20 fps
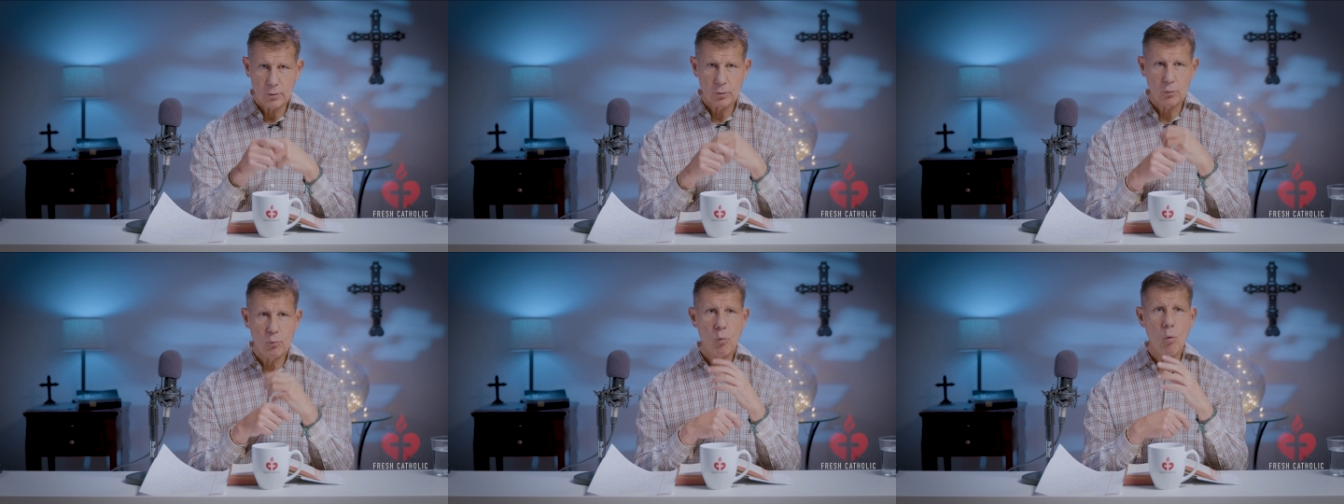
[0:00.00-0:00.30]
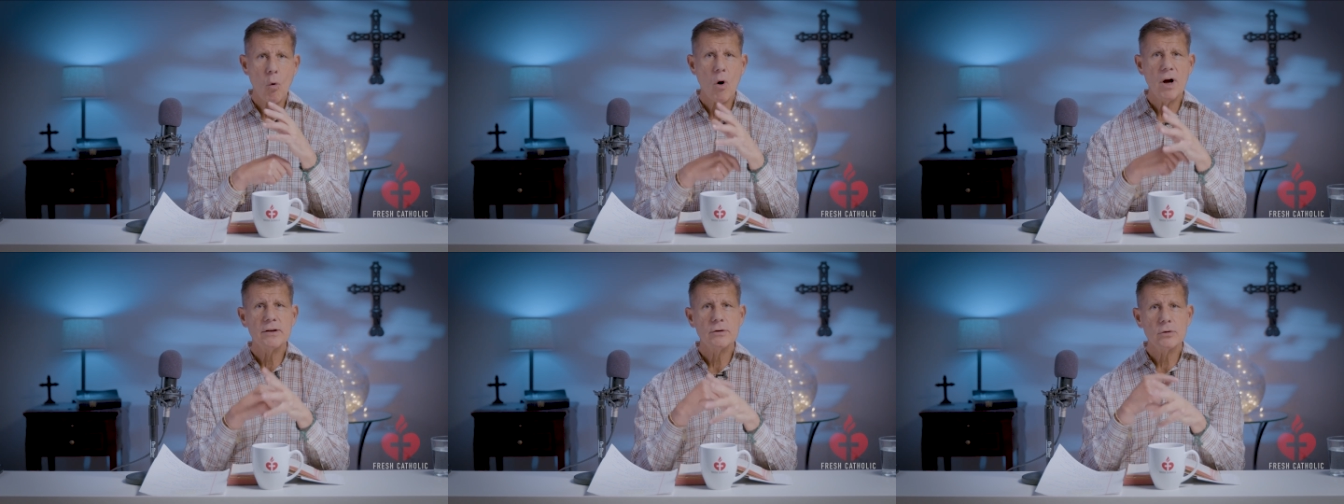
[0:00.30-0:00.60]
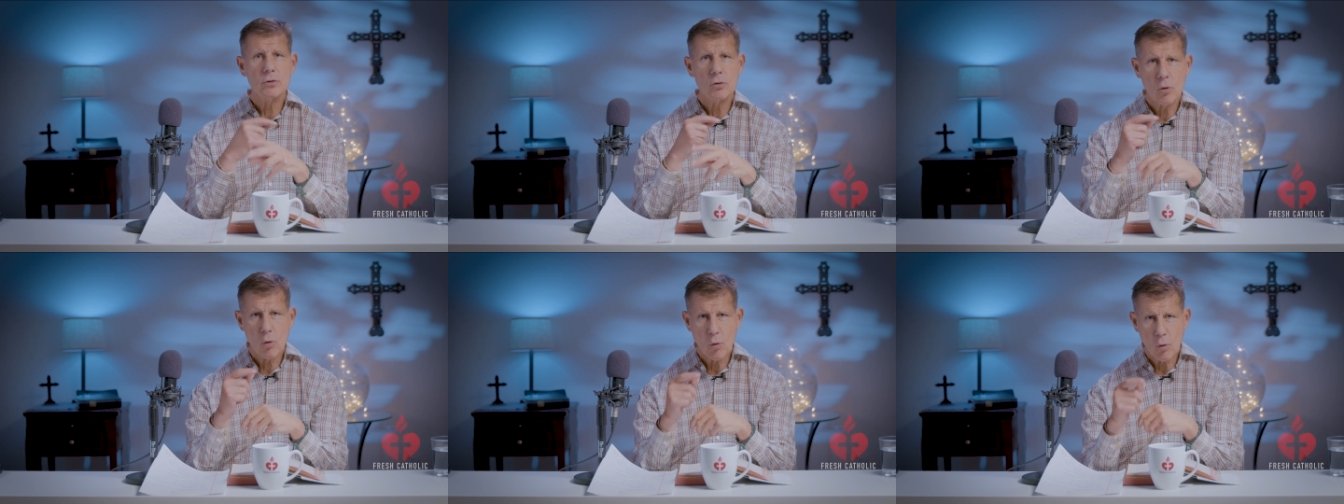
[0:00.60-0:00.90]

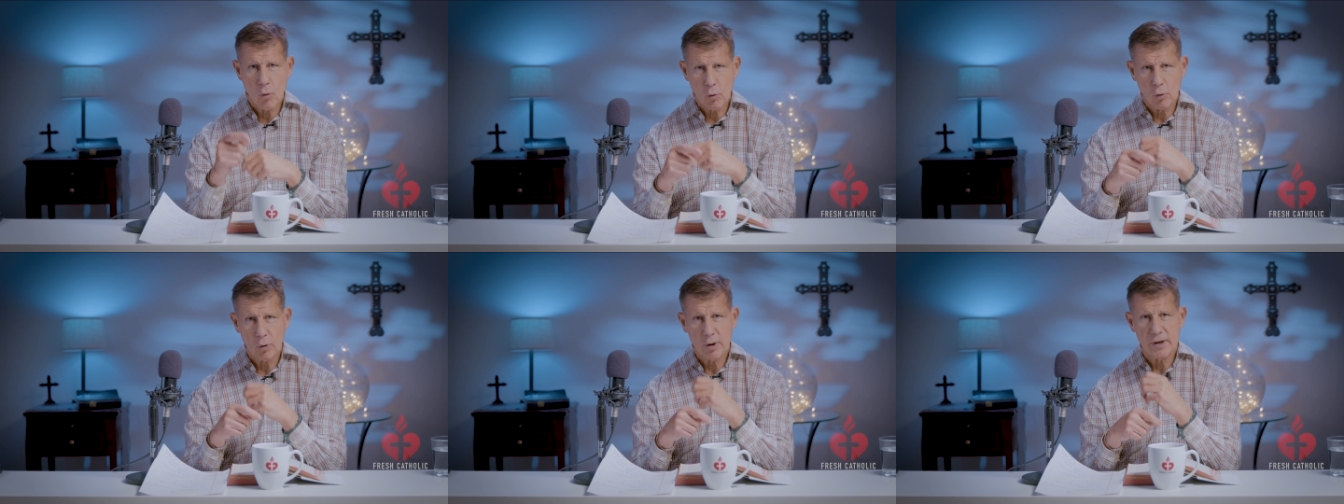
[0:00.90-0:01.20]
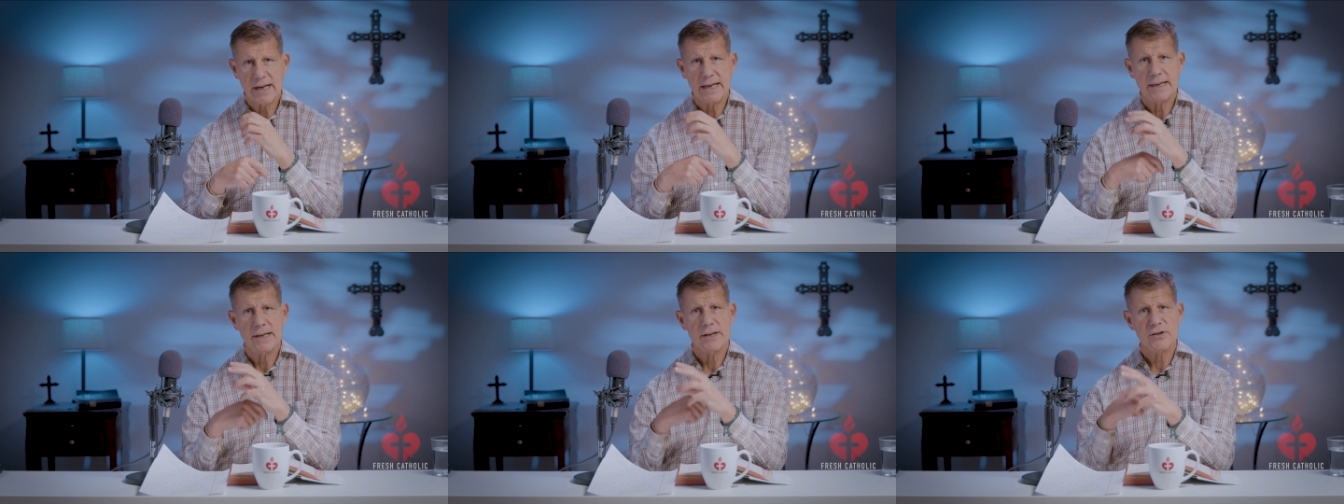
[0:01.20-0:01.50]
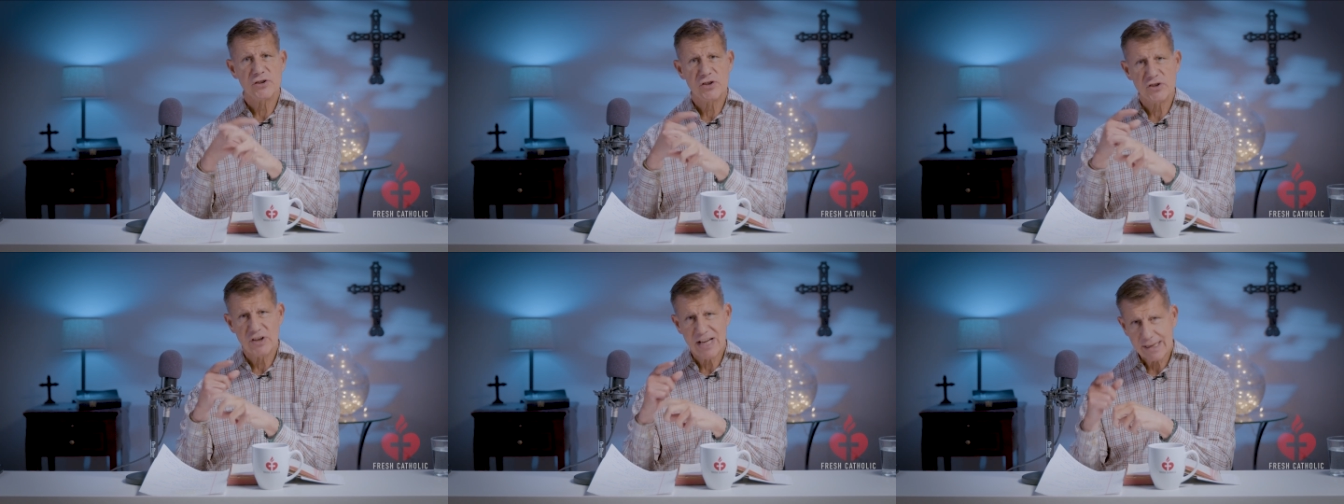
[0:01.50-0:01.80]
one cord and a
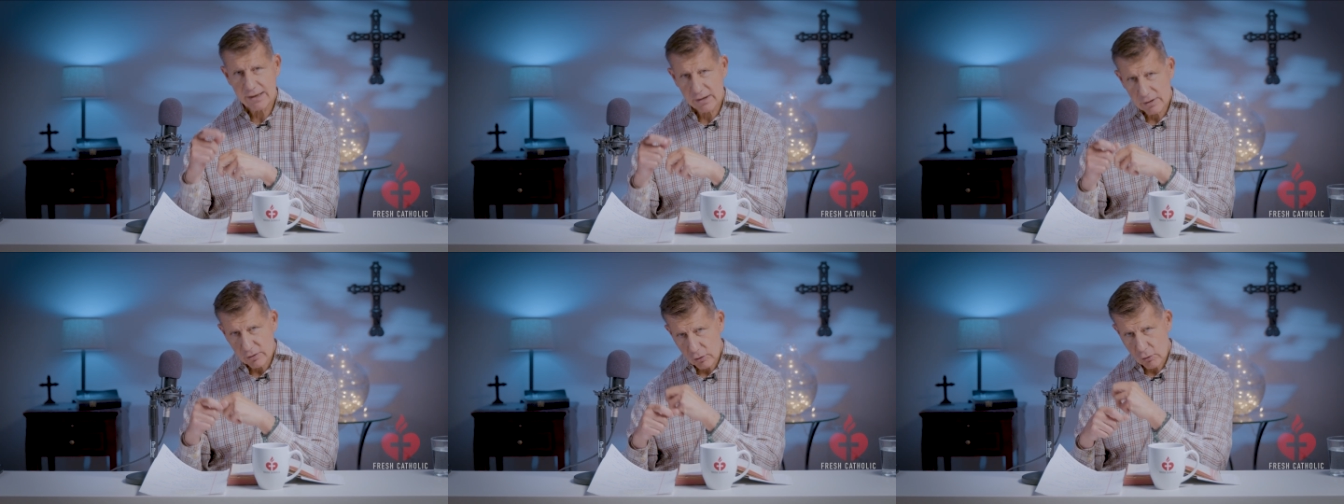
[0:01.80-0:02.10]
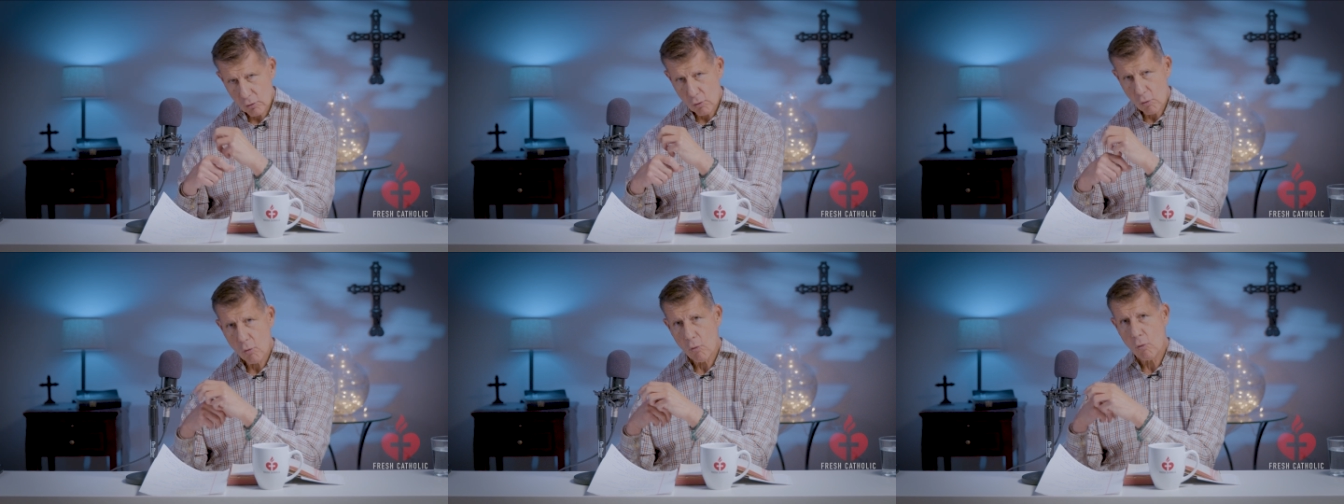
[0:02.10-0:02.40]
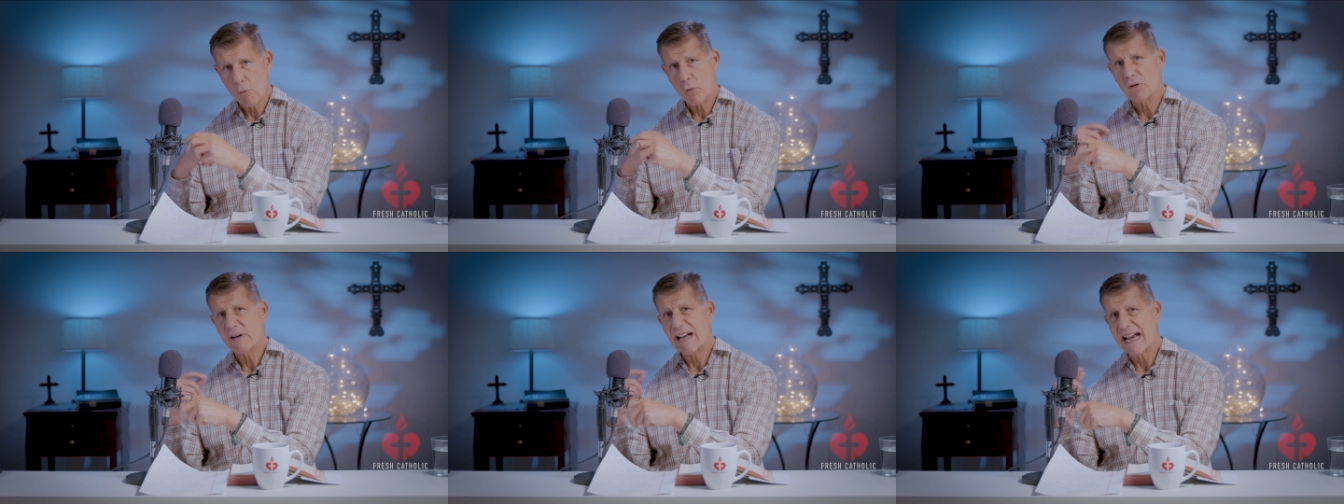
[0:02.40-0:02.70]
second
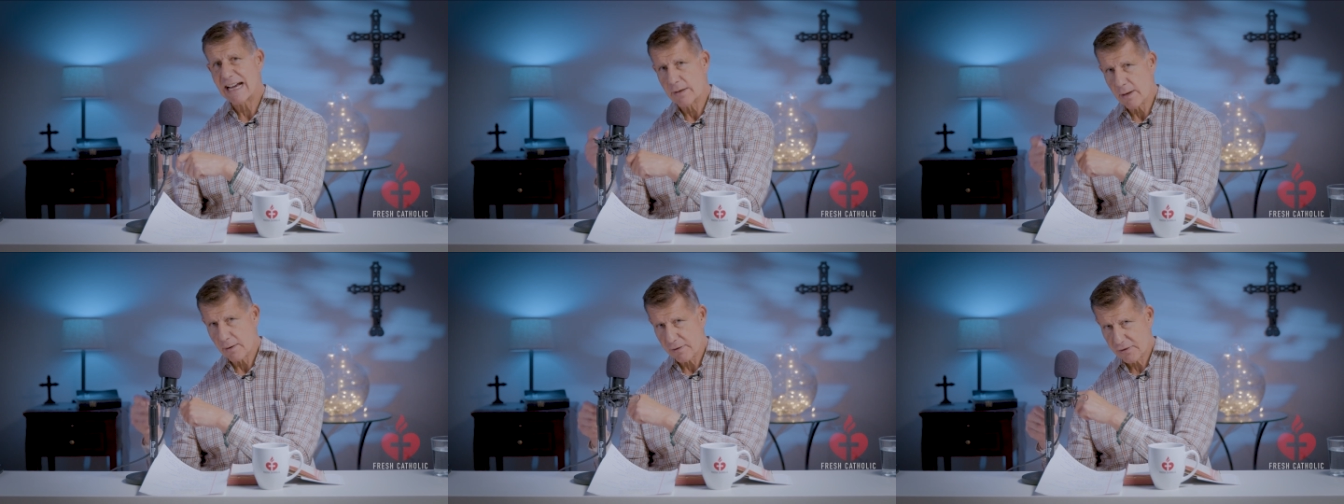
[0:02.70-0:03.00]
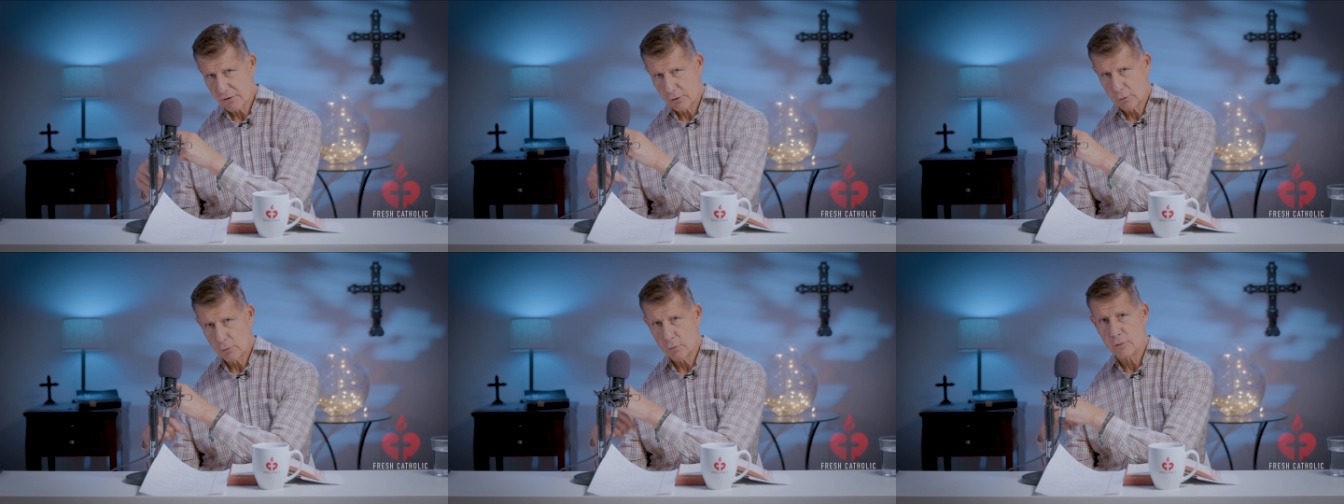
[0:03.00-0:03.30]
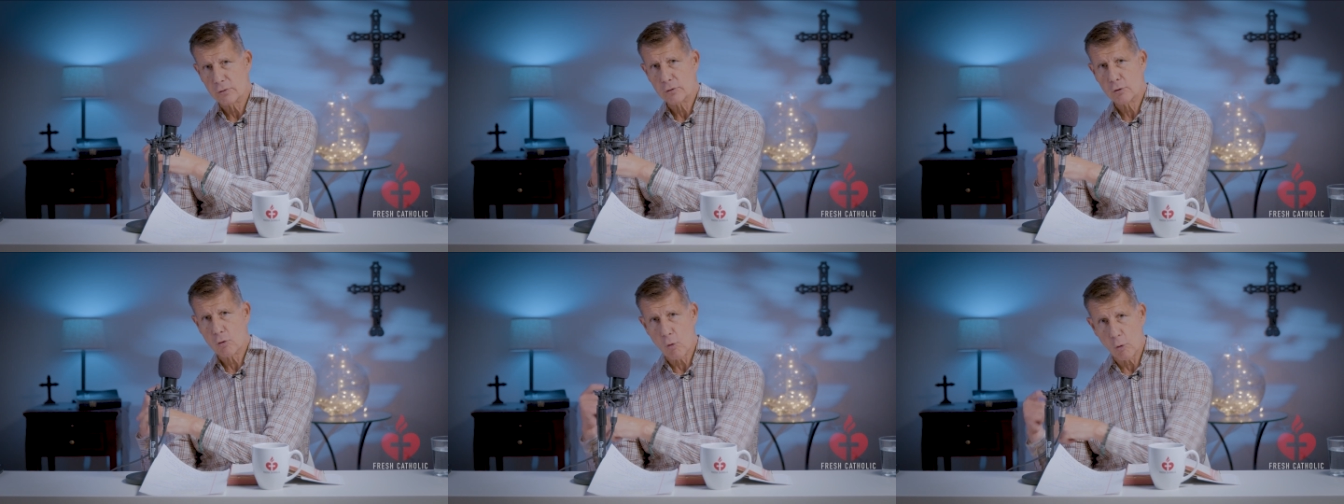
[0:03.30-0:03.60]
cord and a
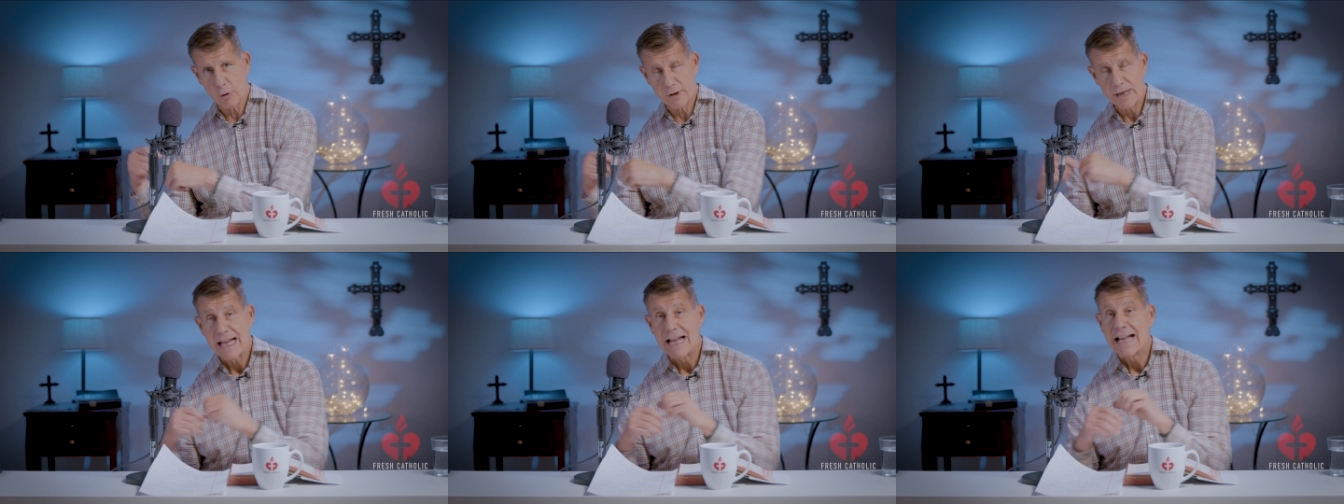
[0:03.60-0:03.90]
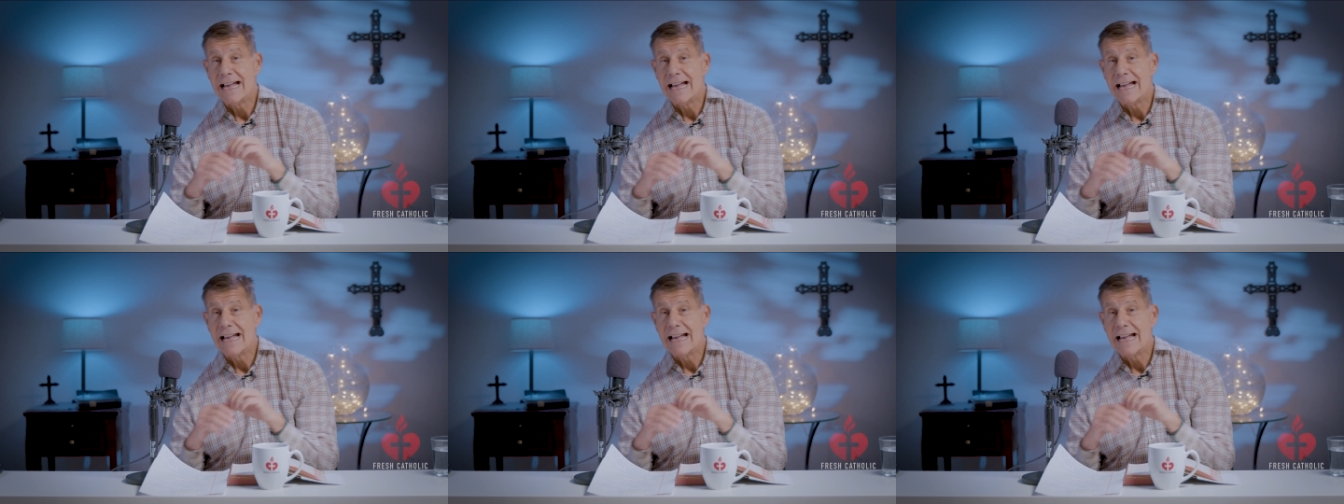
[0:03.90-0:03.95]
third cord.